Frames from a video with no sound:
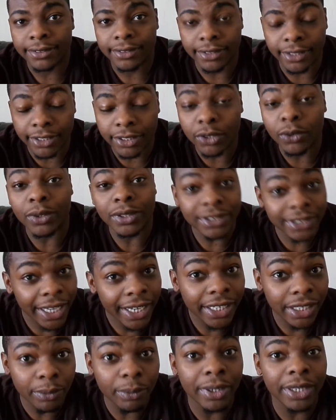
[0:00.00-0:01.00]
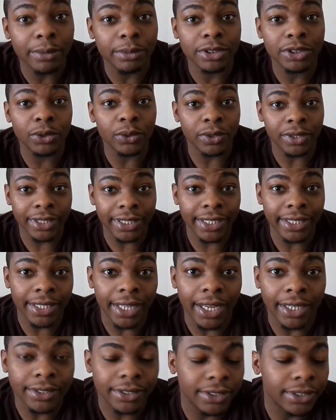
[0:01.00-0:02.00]
Nigga knew exactly what he was doing to get
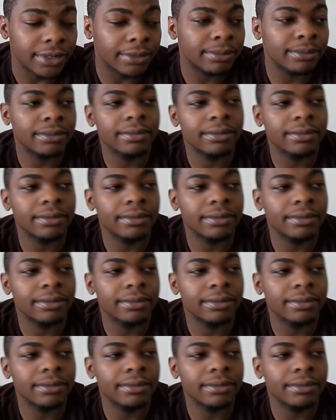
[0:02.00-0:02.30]
locked up.